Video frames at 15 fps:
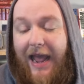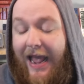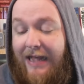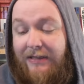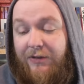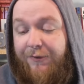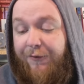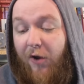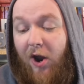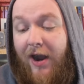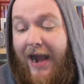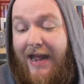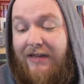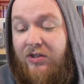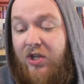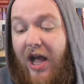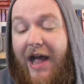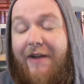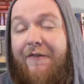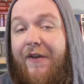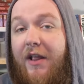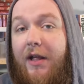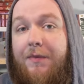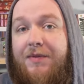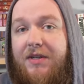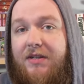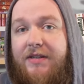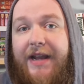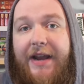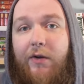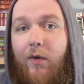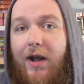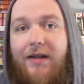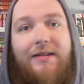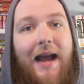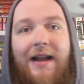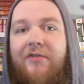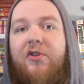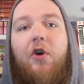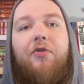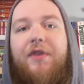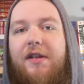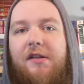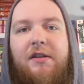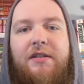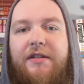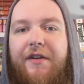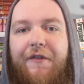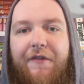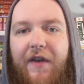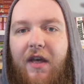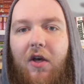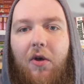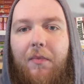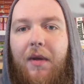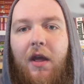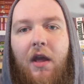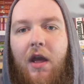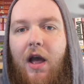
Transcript: as far as Todd Phillips' intent was, I don't think this is a film